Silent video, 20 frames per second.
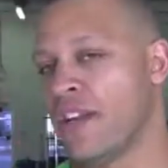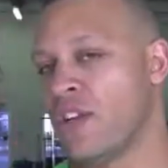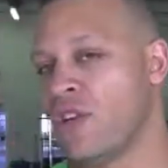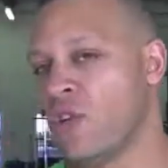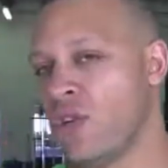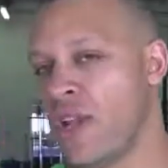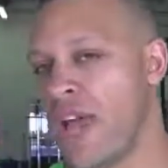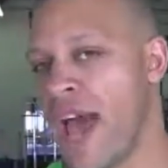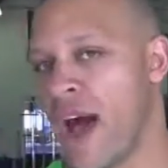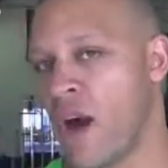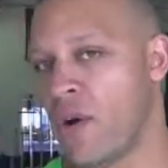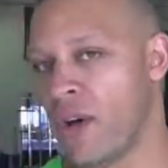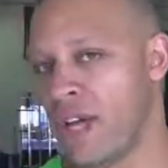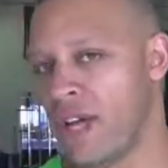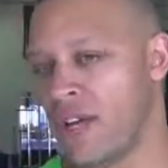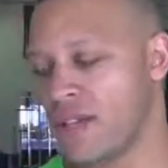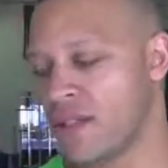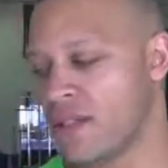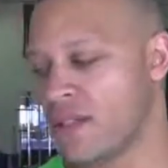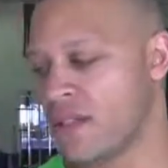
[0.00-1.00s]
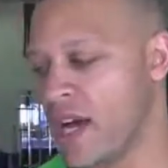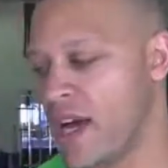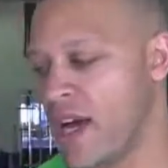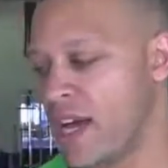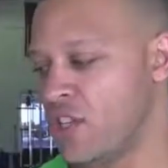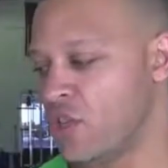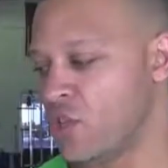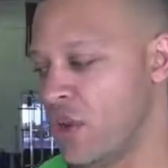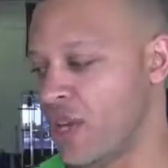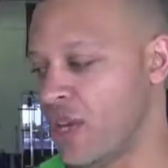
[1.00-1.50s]
do now is
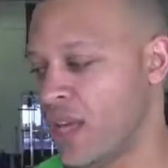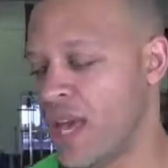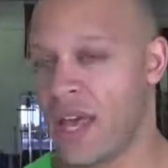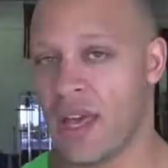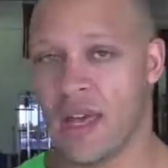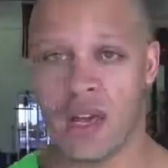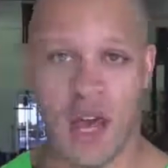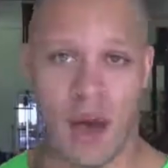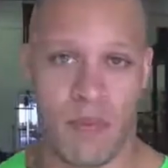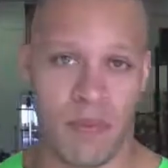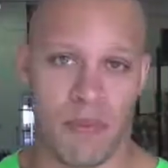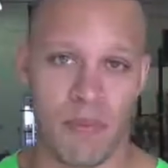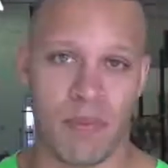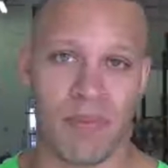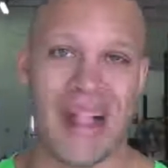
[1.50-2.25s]
I drink a cup of